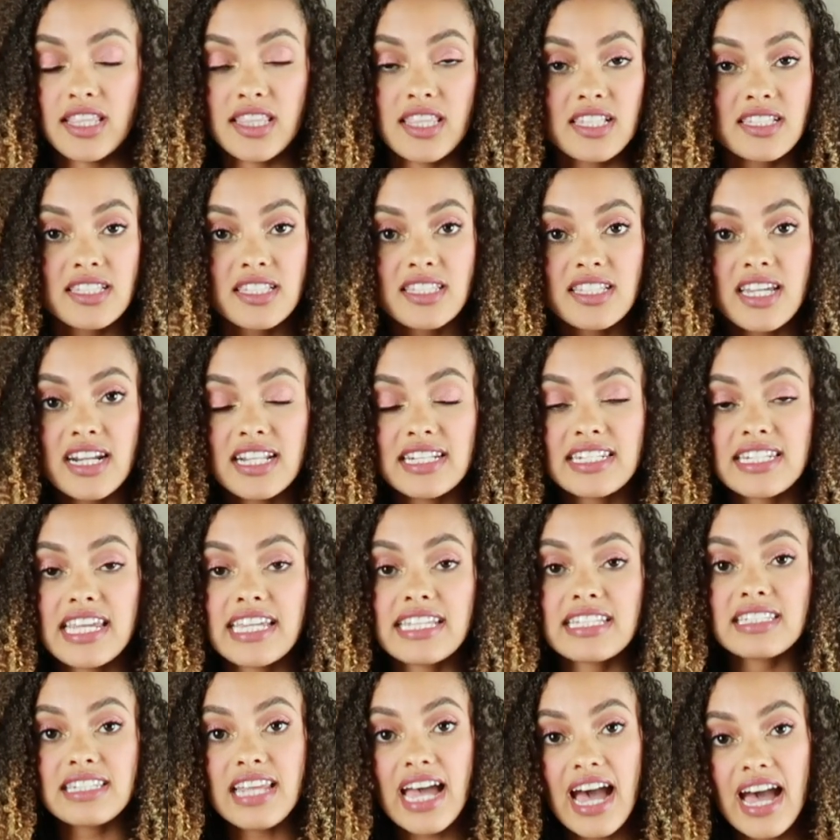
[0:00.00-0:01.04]
This is gonna
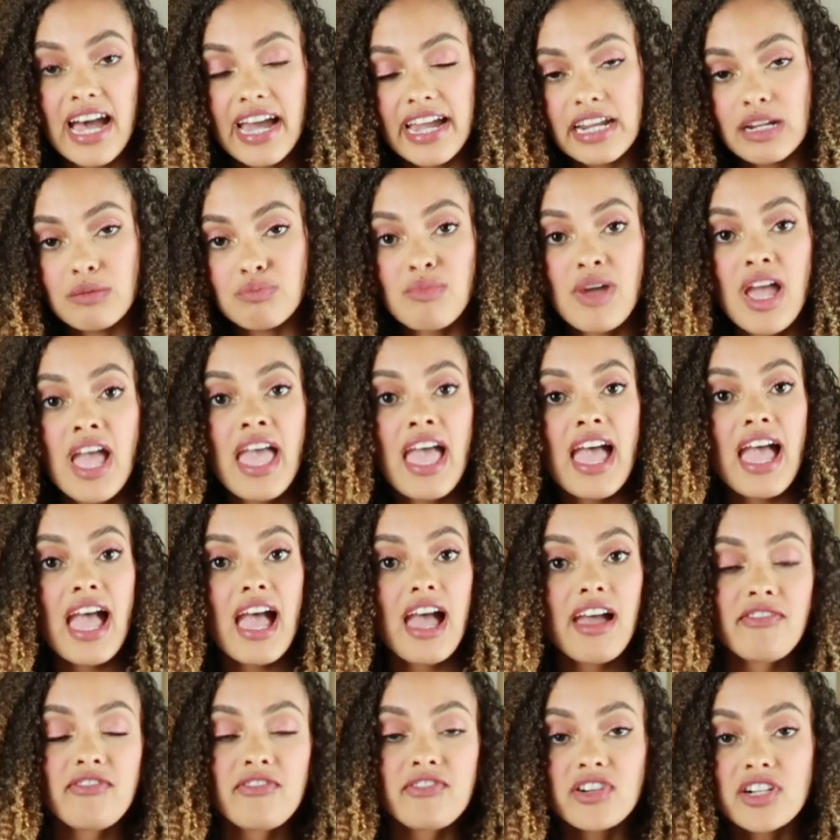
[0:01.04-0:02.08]
take time,
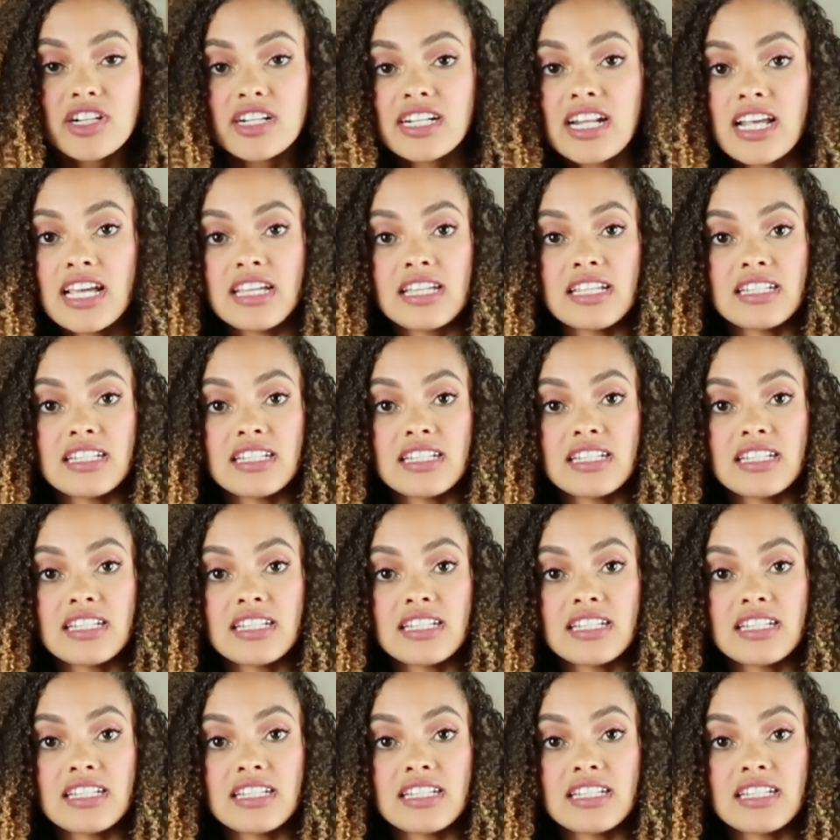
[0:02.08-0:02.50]
effort,